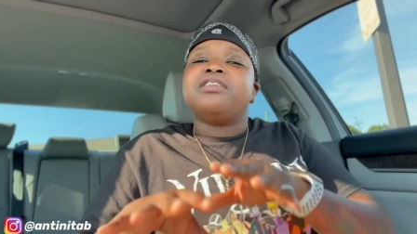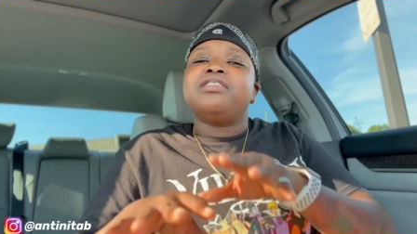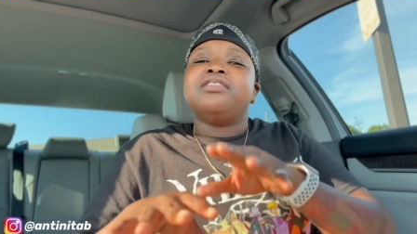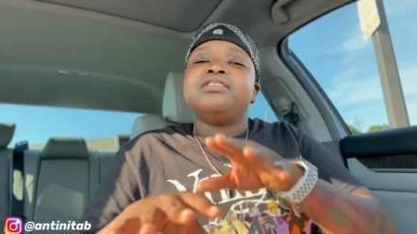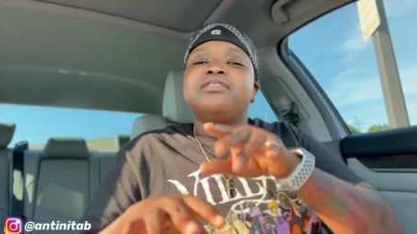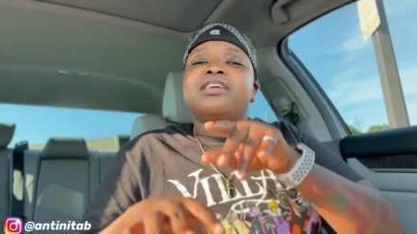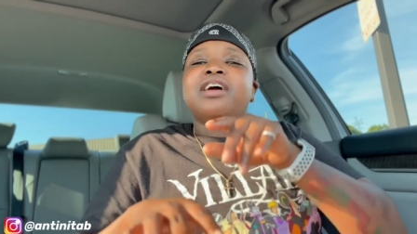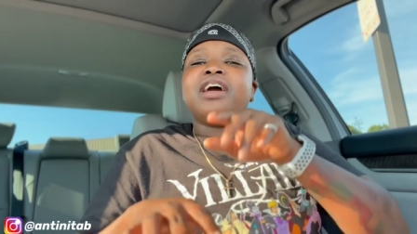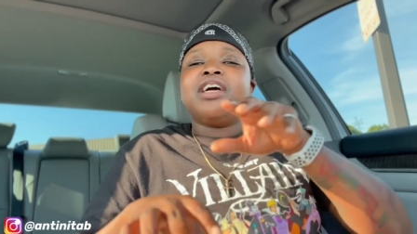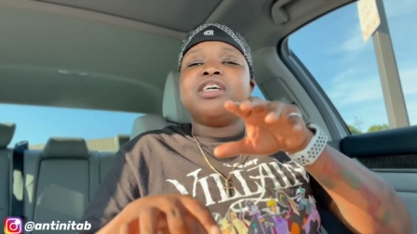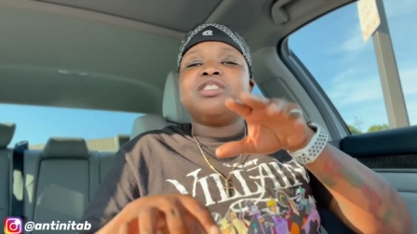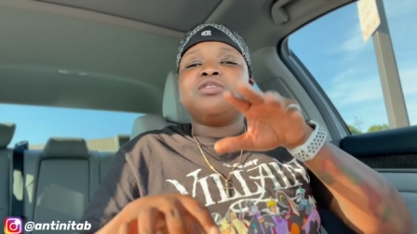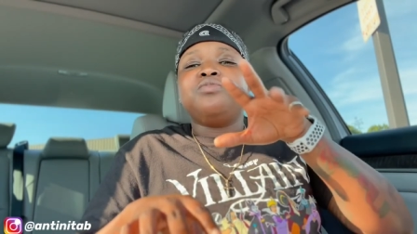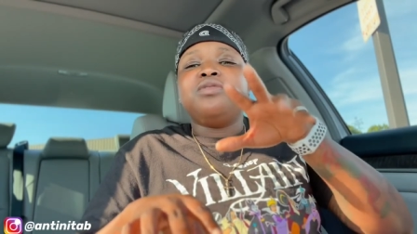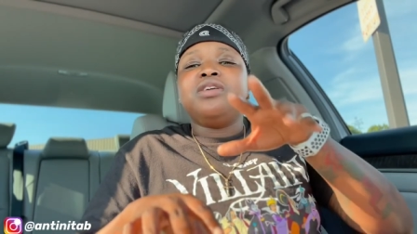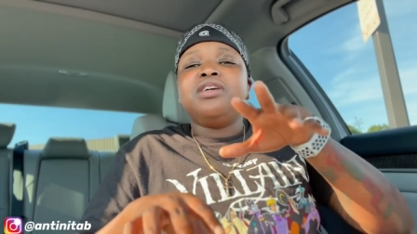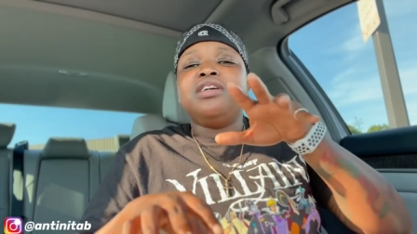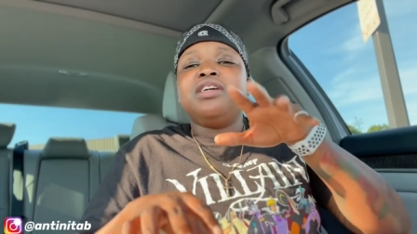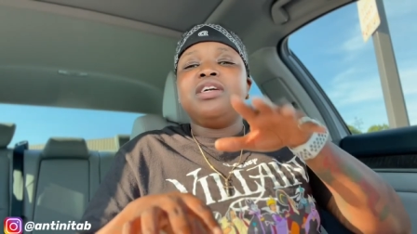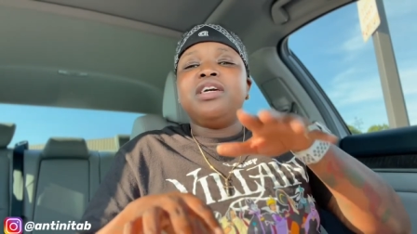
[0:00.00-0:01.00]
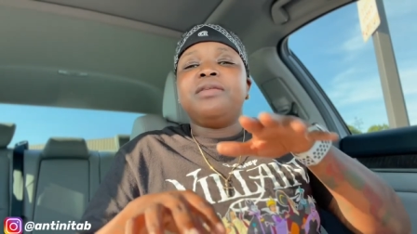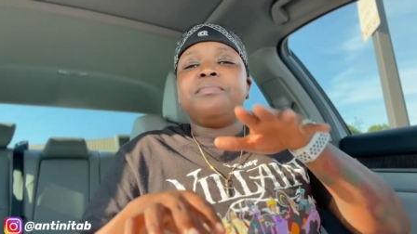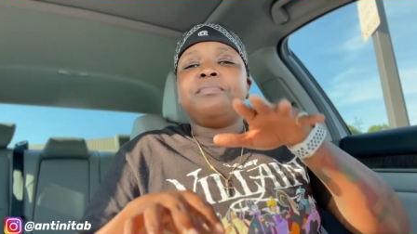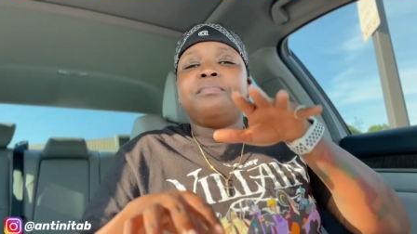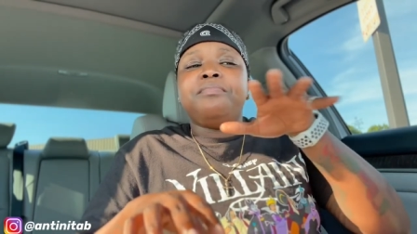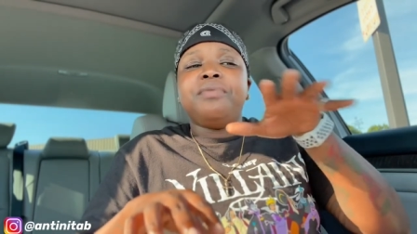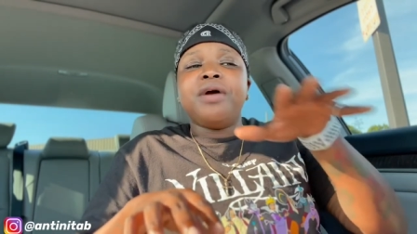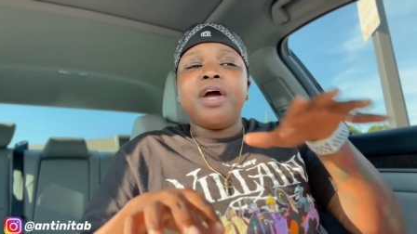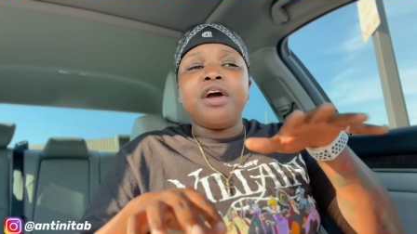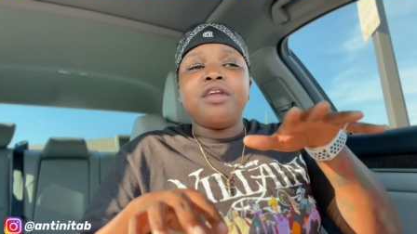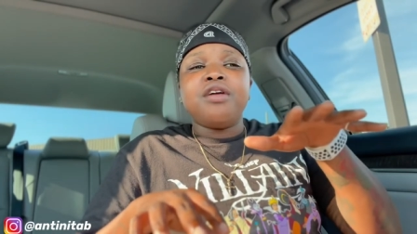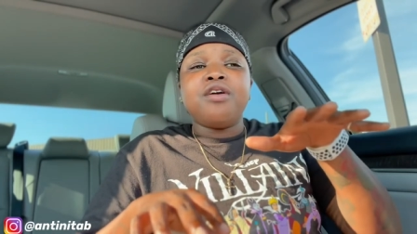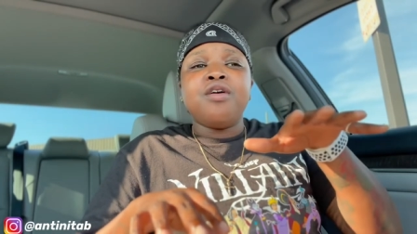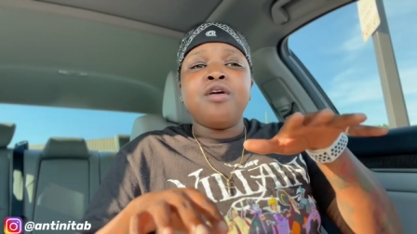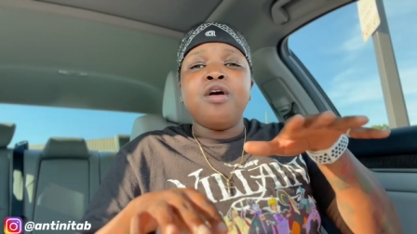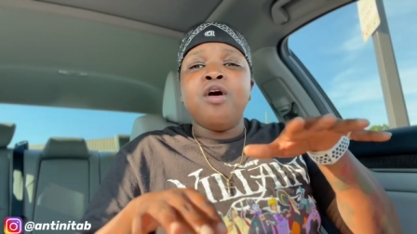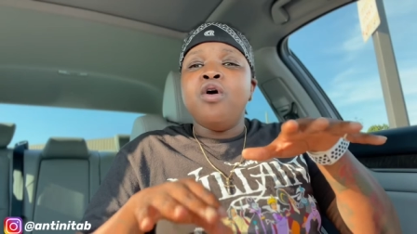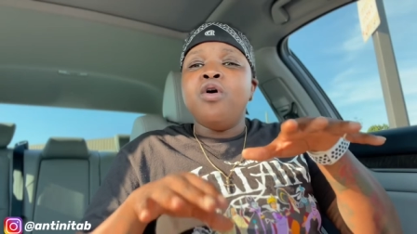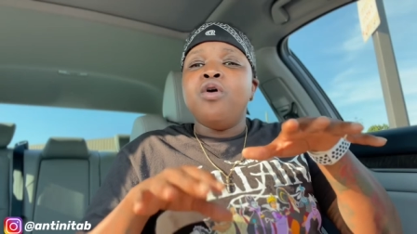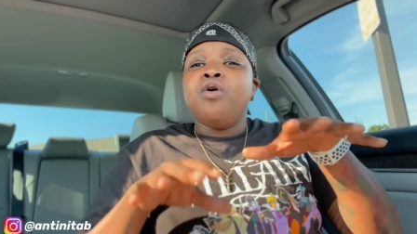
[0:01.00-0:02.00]
Cause as we get better,
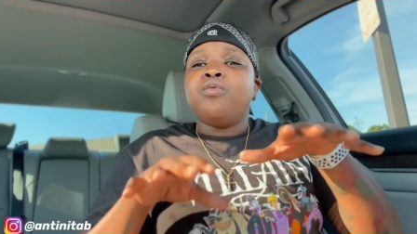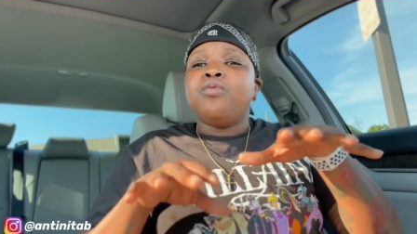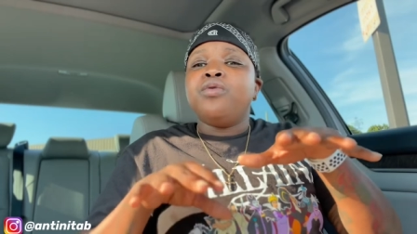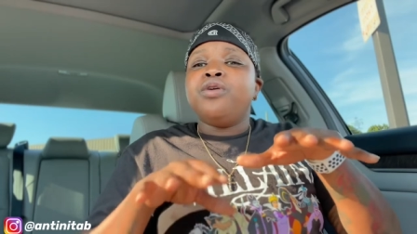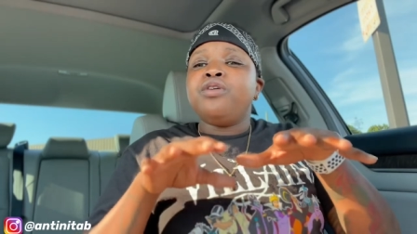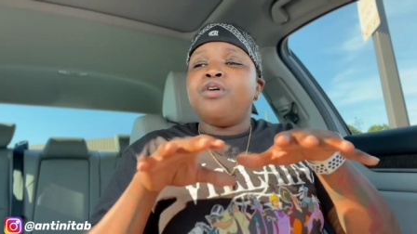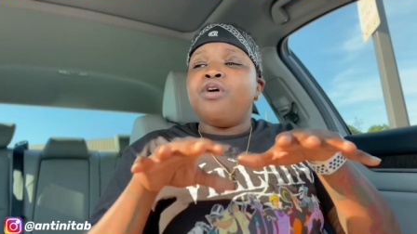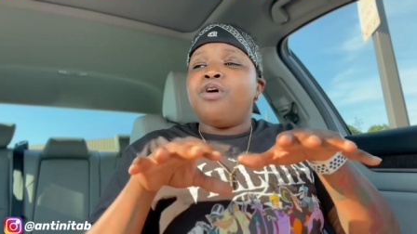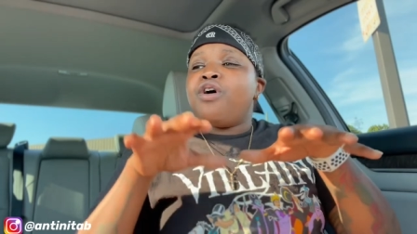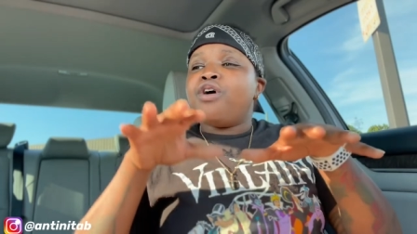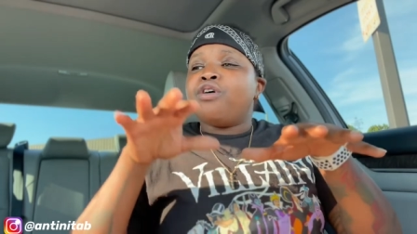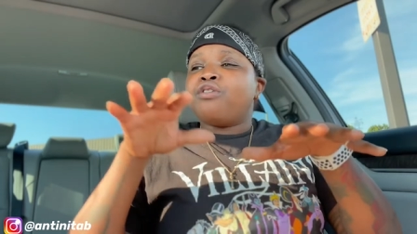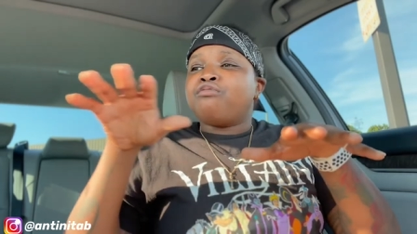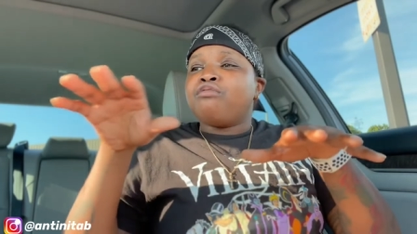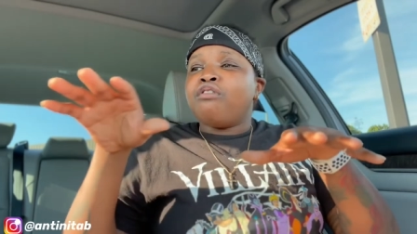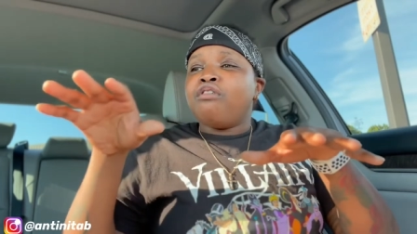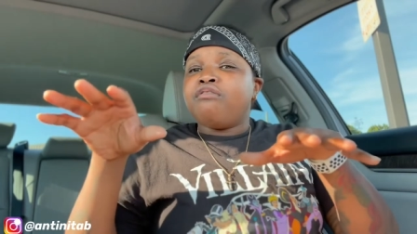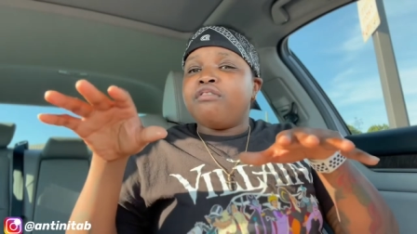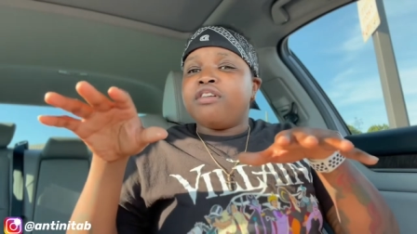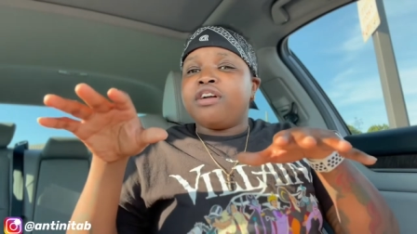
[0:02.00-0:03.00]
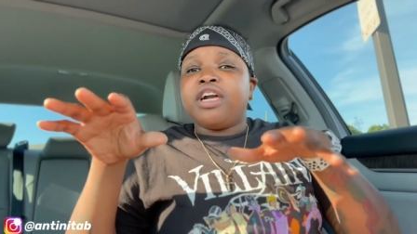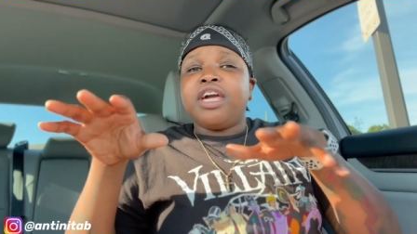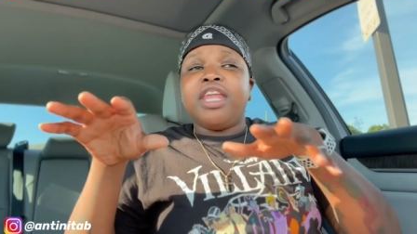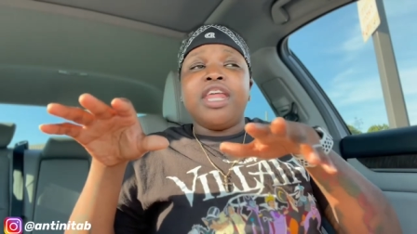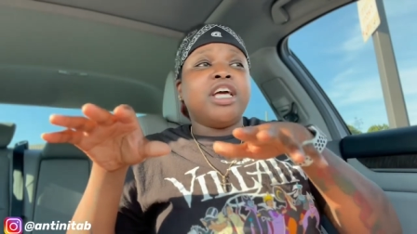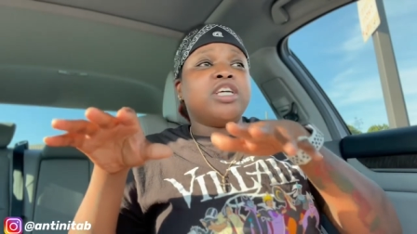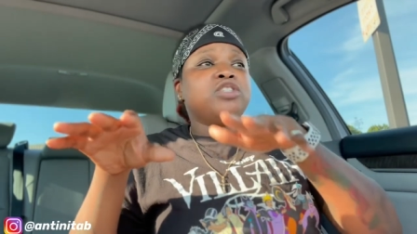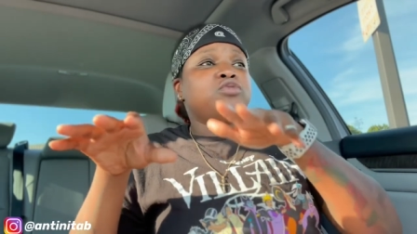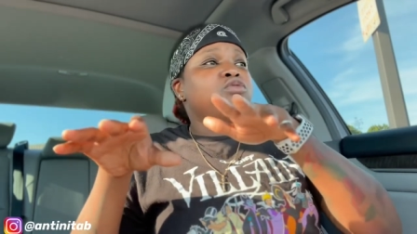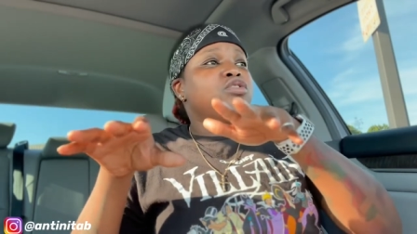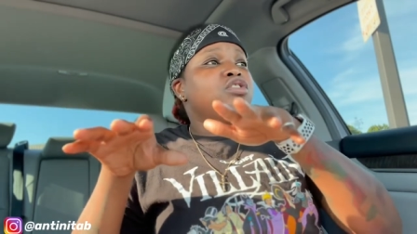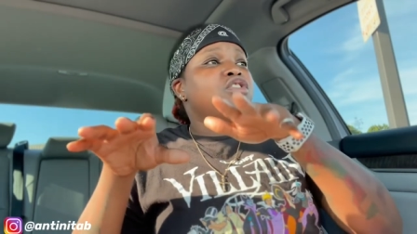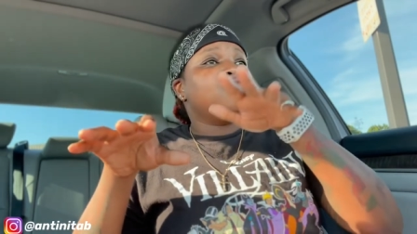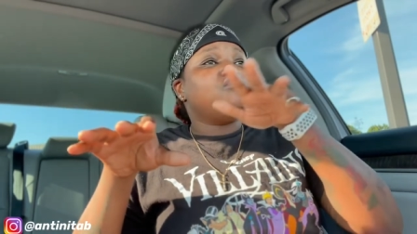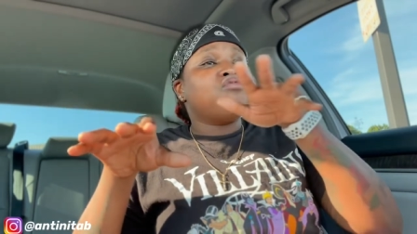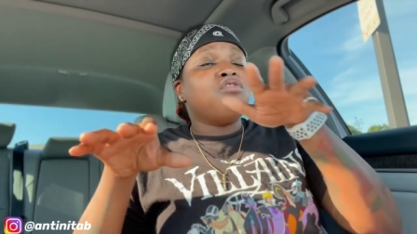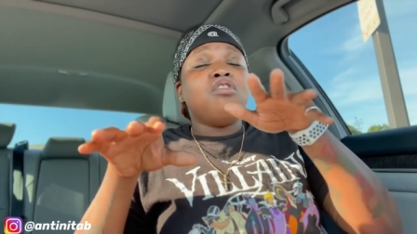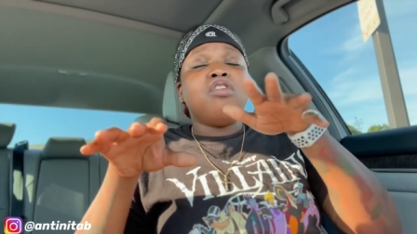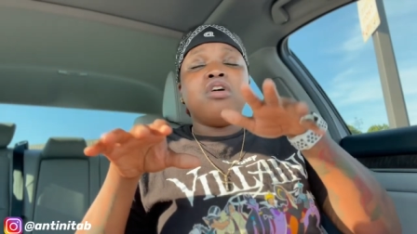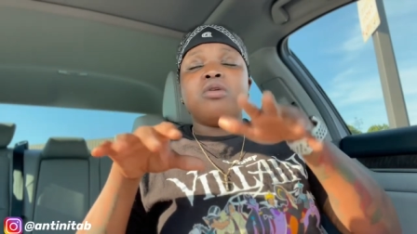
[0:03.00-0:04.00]
we are growing, and as we are
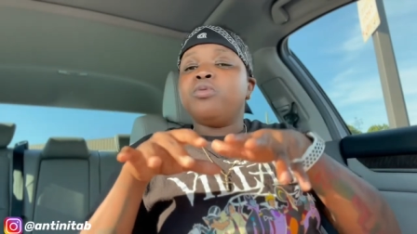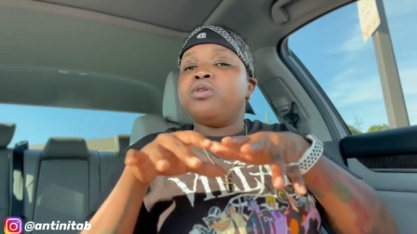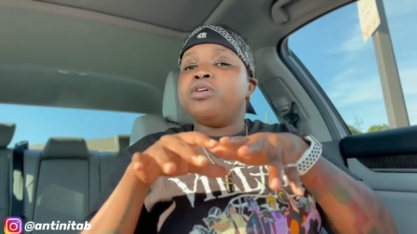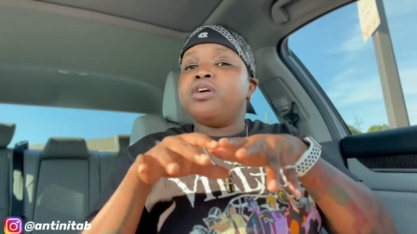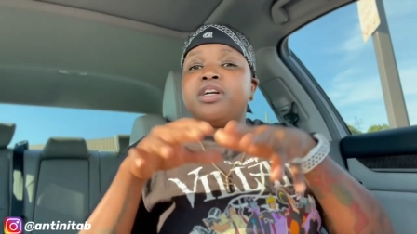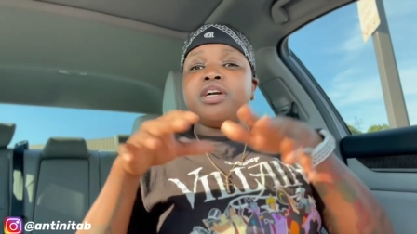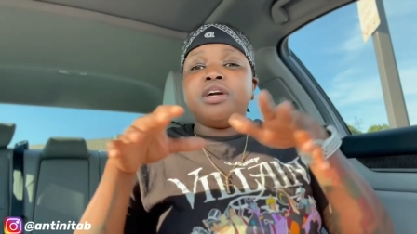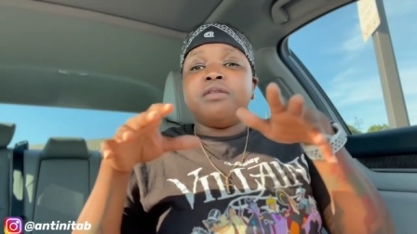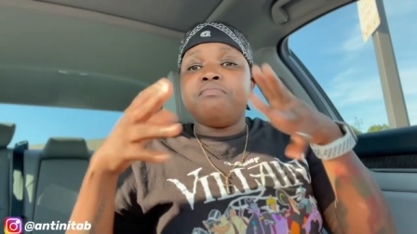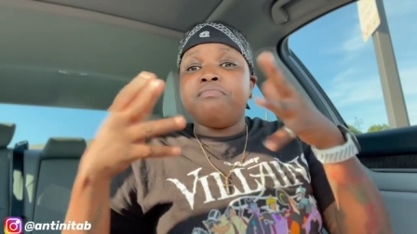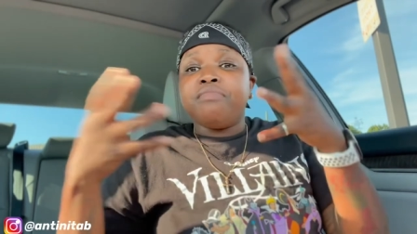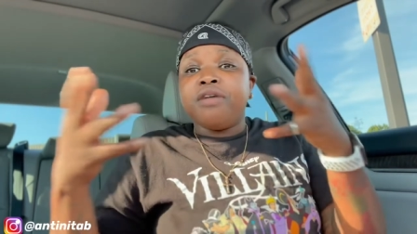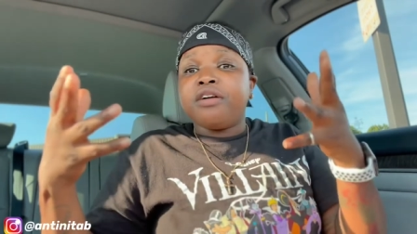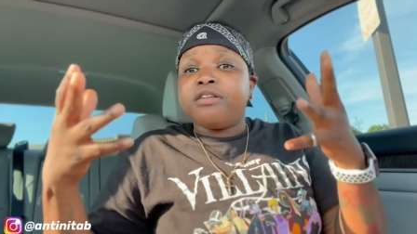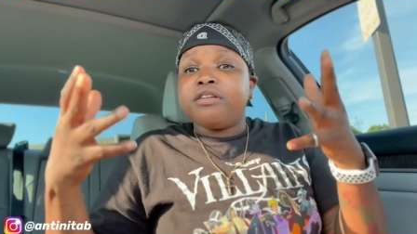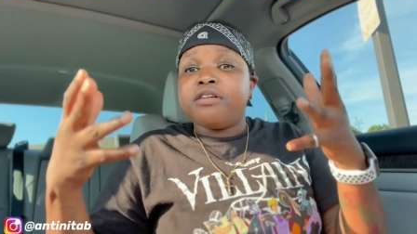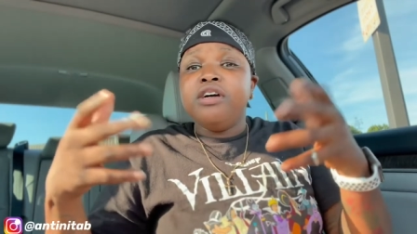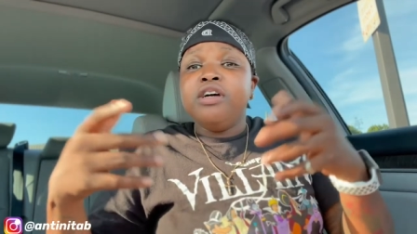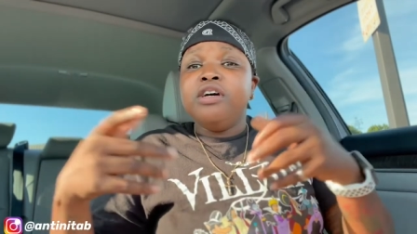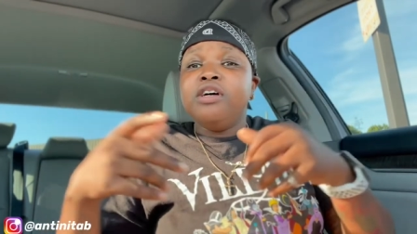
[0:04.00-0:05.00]
growing, we are getting better.